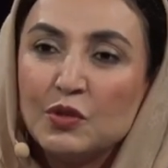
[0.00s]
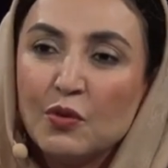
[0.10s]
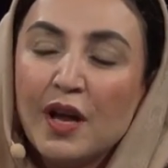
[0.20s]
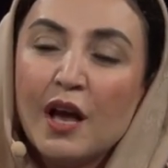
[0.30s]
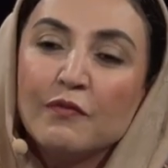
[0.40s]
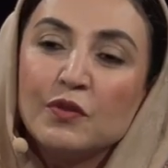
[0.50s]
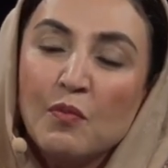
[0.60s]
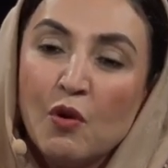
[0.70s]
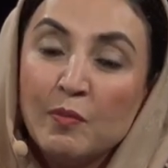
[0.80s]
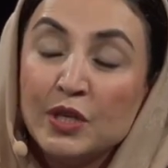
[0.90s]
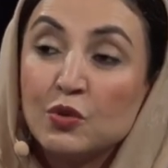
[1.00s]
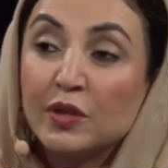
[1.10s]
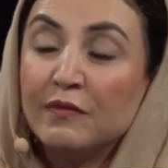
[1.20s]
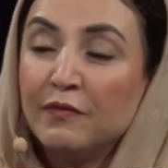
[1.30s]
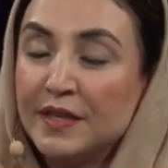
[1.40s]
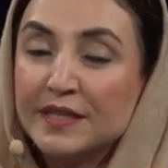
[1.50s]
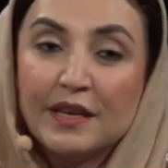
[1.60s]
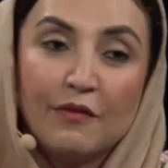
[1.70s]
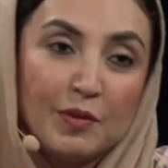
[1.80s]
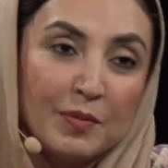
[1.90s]
don't have the moment to convince
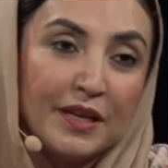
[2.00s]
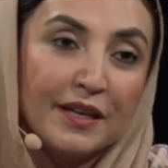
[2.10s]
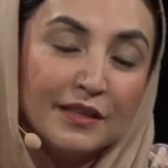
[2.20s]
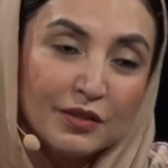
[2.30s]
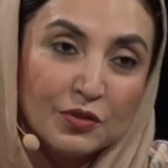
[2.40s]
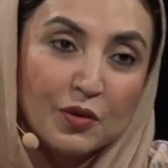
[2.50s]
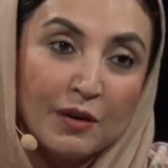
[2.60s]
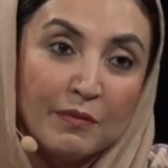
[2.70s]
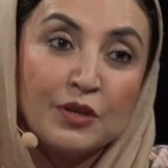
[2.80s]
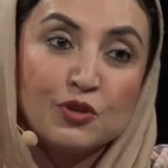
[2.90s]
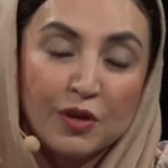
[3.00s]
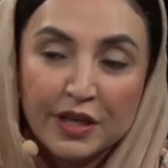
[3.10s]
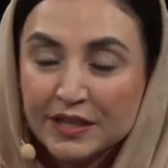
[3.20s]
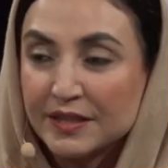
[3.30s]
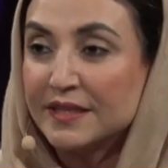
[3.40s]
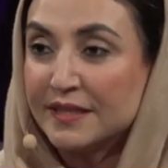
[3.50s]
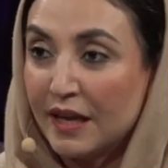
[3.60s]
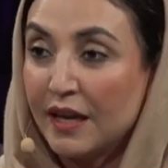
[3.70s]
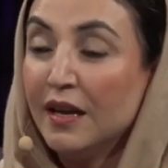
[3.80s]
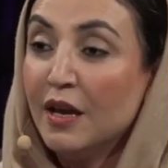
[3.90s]
everybody else to come and join us and
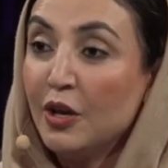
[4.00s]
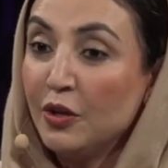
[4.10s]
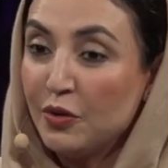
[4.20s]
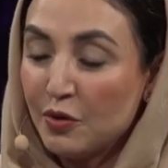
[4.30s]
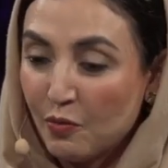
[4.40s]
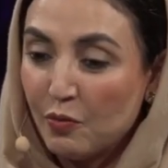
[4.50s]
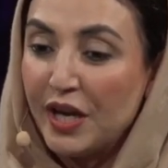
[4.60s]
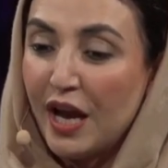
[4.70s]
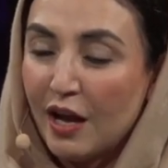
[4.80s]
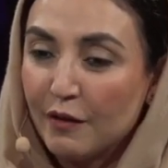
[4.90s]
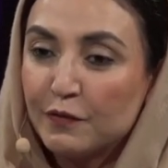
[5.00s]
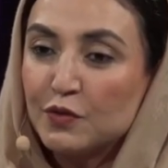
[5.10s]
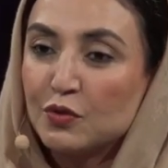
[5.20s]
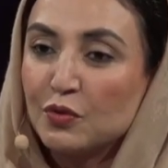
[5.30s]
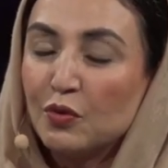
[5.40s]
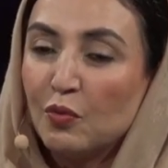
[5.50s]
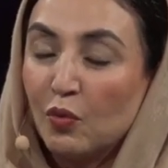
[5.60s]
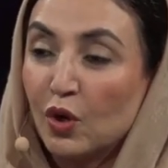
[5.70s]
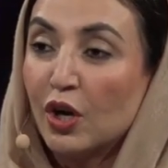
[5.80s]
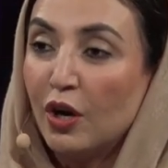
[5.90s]
say, you know, we have to
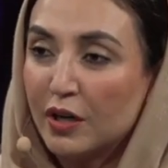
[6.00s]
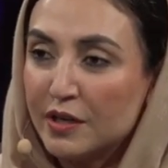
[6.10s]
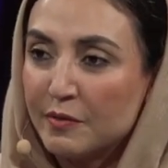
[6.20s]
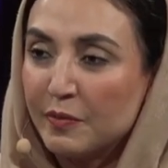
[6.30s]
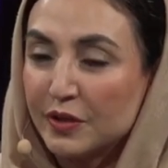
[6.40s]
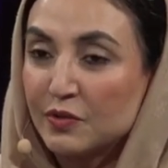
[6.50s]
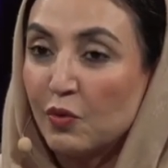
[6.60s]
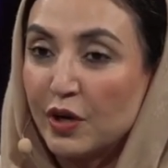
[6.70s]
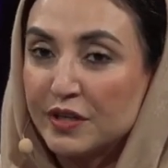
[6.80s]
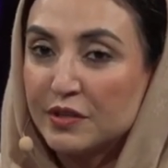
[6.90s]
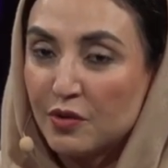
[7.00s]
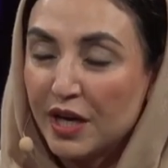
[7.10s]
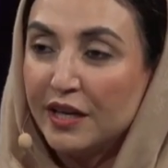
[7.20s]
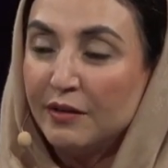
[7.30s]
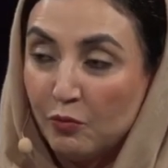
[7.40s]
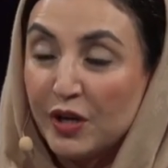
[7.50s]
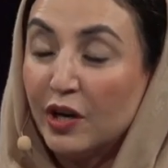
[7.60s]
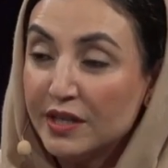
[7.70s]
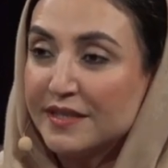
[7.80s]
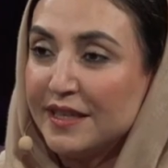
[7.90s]
work harder because we
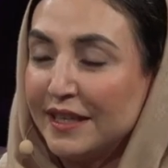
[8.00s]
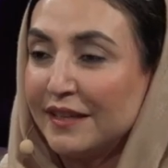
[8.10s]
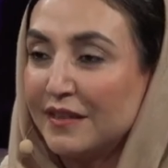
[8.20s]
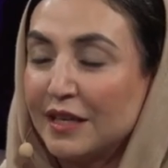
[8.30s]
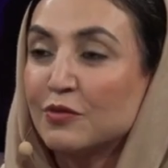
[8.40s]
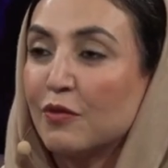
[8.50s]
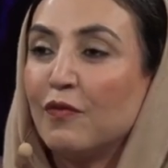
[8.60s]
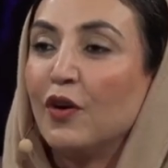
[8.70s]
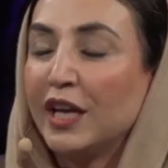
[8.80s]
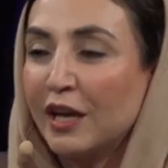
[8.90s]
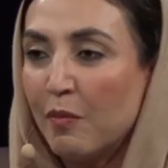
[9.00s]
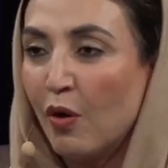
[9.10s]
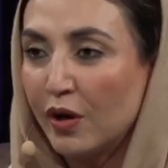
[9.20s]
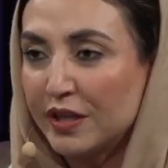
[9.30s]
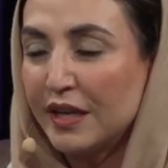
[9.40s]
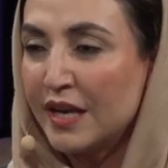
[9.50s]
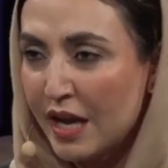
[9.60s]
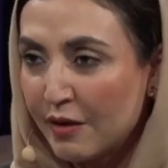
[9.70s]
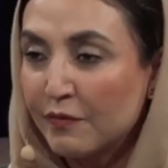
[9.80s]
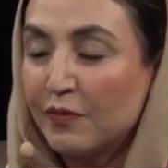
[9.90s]
are seeing things are falling apart in
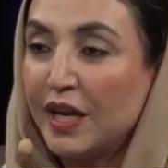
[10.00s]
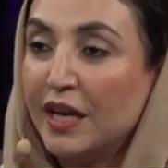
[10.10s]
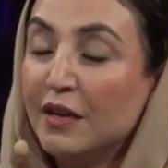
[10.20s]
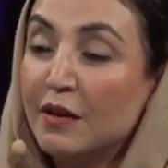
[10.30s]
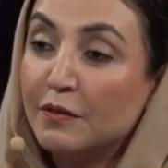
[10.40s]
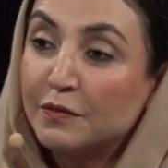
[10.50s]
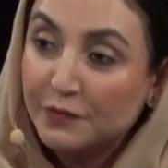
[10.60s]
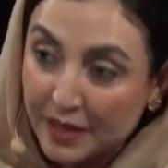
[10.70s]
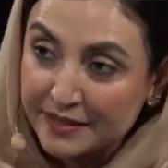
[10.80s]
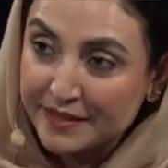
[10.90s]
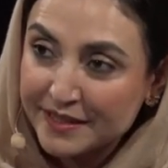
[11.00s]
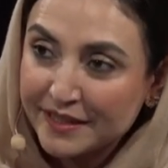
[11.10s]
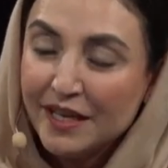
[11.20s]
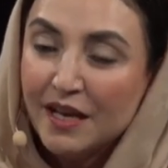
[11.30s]
every front.